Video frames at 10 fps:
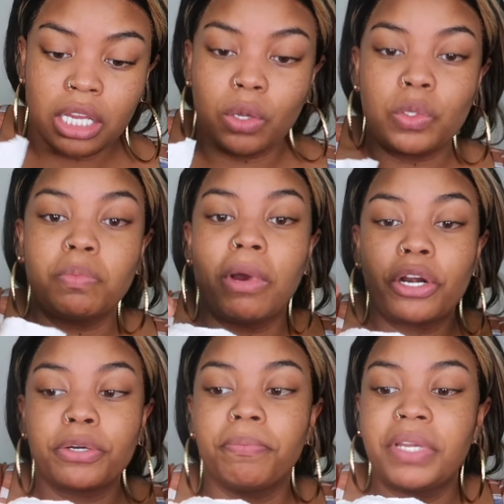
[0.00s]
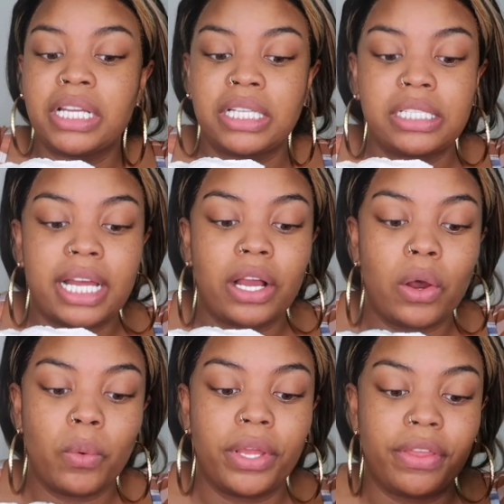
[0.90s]
those butter beans that
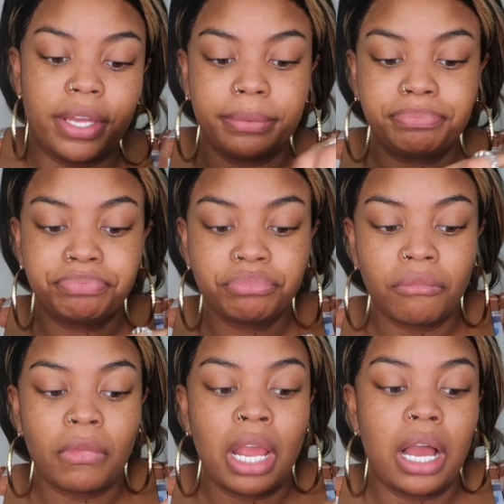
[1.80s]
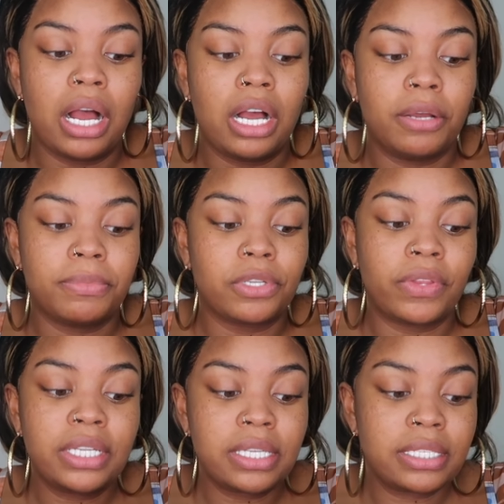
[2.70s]
go with it. So
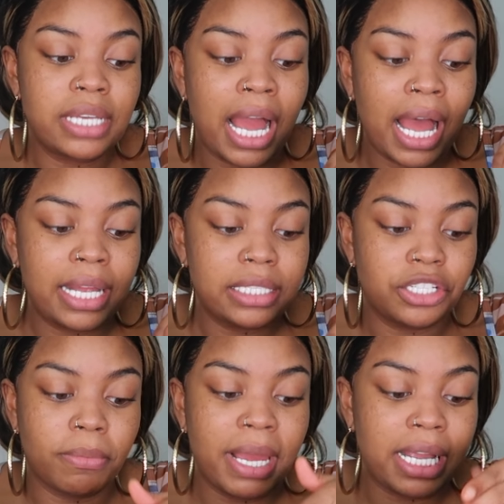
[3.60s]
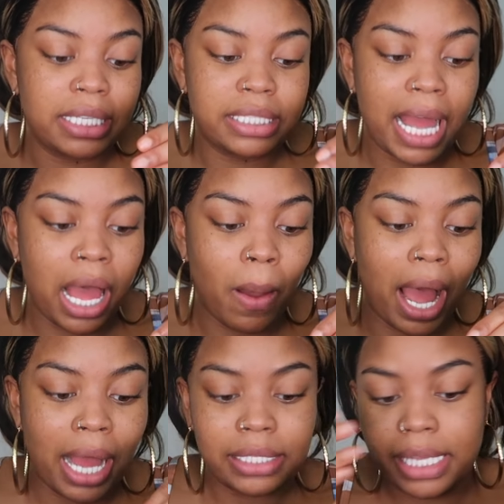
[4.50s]
this is not Jamaican style
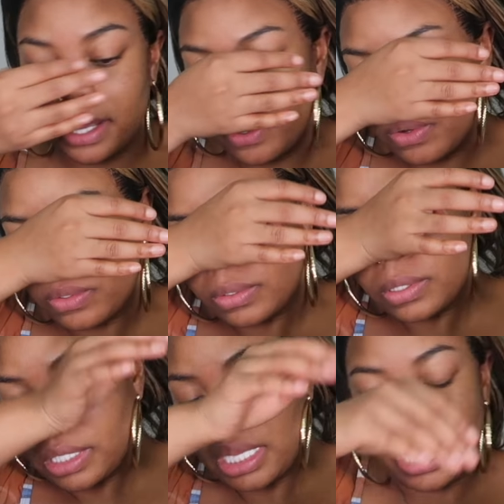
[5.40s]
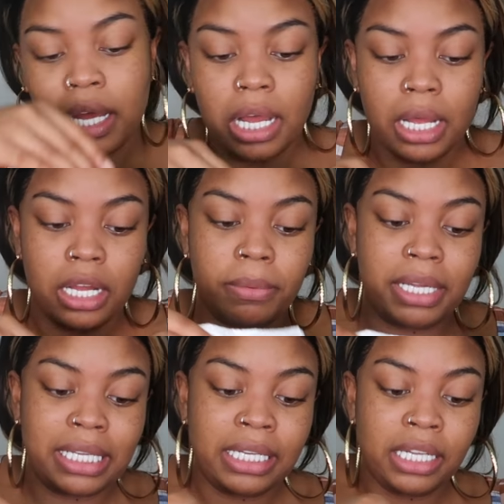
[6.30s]
oxtail.
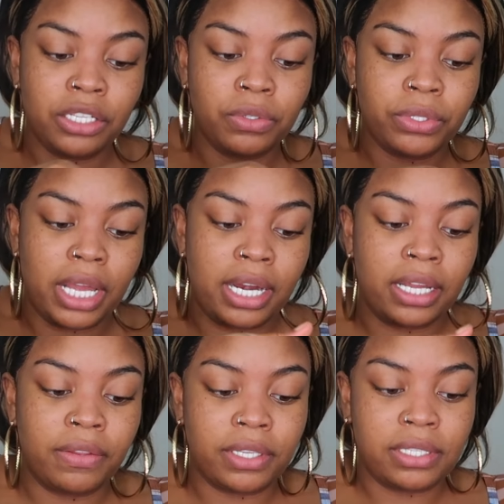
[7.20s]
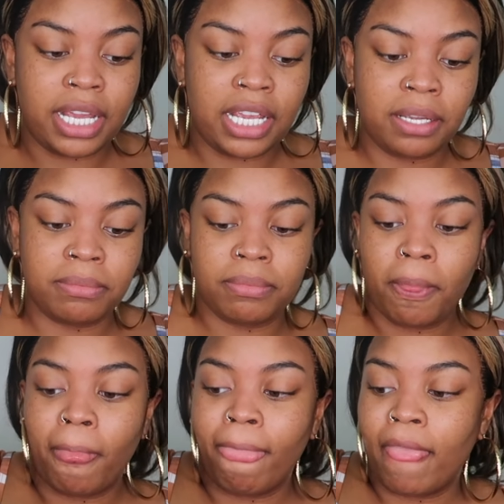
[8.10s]
because I didn't use any of the same
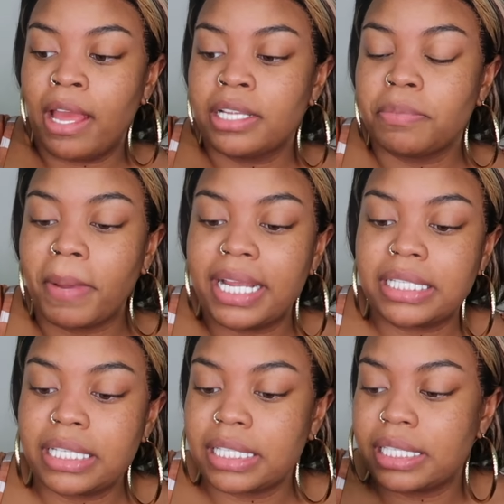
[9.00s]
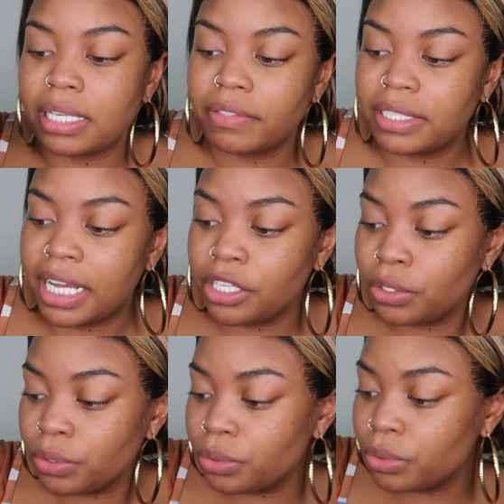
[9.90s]
spices and stuff that they
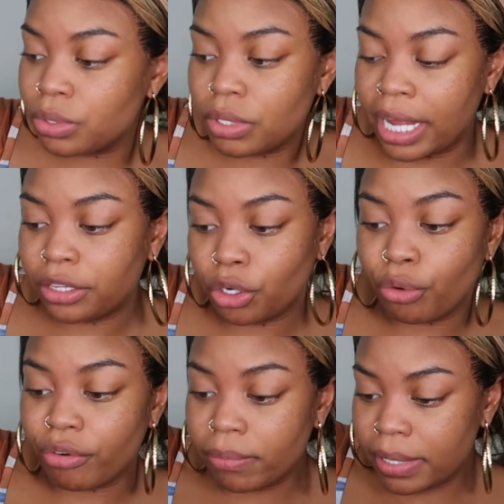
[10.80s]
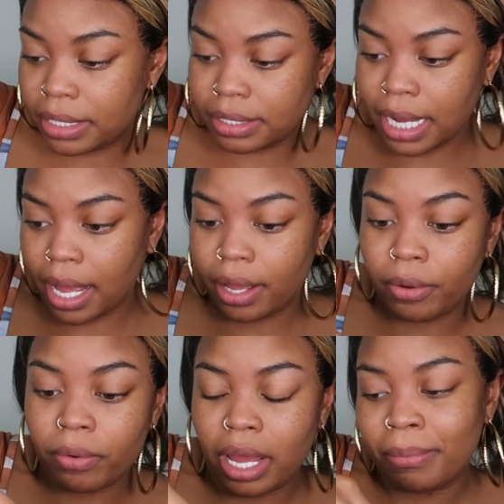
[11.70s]
use, like the Caribbean
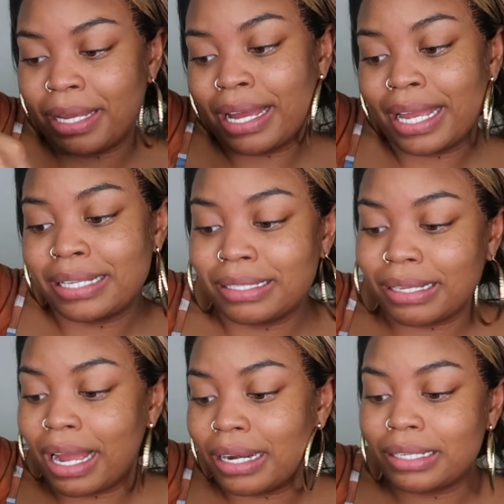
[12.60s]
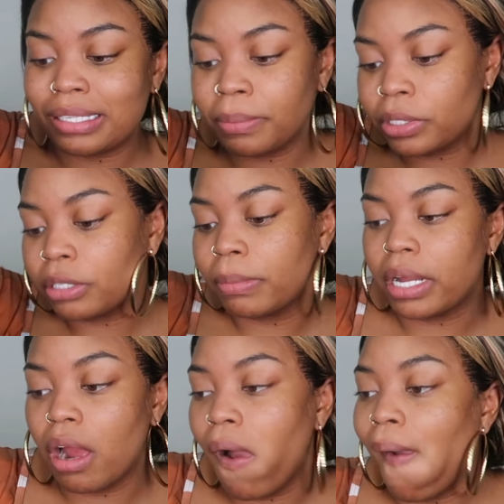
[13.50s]
style. I mean, I guess it's kind of similar, but